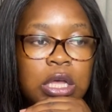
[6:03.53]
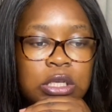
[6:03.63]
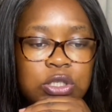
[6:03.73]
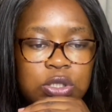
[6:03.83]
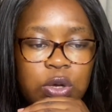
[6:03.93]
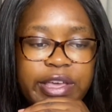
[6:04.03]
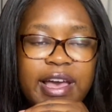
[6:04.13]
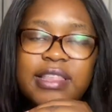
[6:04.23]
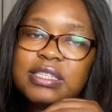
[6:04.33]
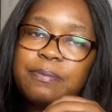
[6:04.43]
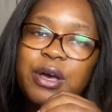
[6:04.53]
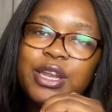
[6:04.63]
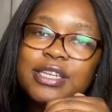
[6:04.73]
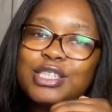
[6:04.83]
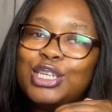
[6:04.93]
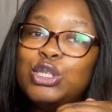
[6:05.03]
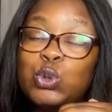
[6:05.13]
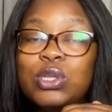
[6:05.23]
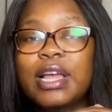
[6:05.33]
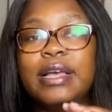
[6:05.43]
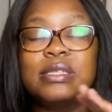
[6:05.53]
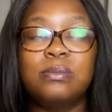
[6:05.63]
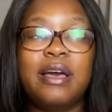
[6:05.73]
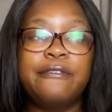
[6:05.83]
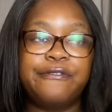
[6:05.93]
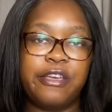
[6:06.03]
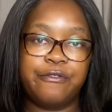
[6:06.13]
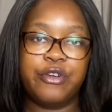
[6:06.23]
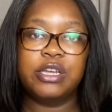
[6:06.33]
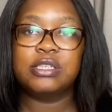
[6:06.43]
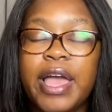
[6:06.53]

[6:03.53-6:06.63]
So yeah, that's about it. Intunja is my favorite.